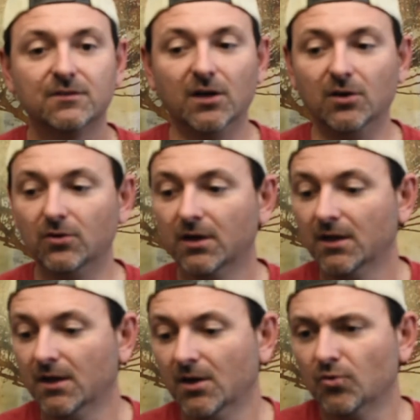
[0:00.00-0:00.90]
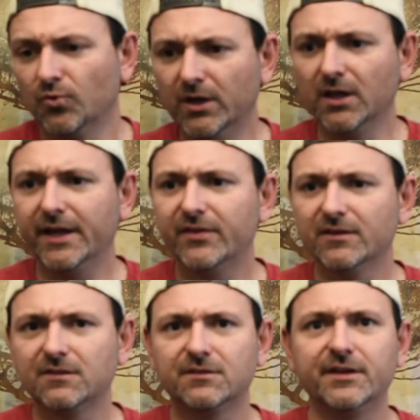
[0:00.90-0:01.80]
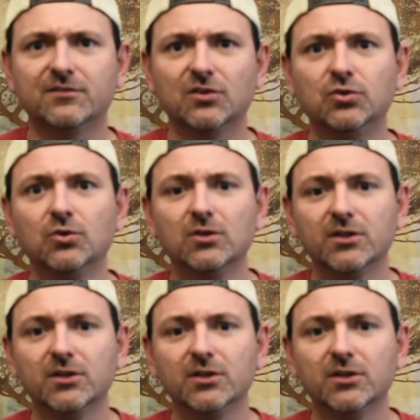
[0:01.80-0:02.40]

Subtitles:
So really, this is just a cool